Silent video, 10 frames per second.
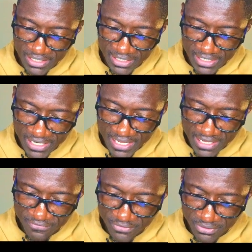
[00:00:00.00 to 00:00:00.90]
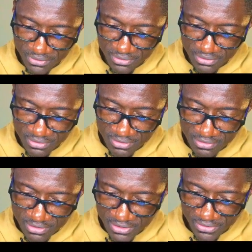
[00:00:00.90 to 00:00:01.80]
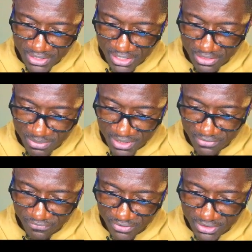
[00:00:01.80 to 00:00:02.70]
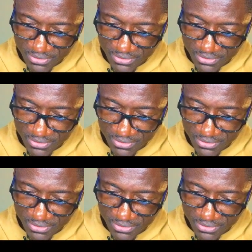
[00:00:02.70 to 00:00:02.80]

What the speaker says: level death benefit.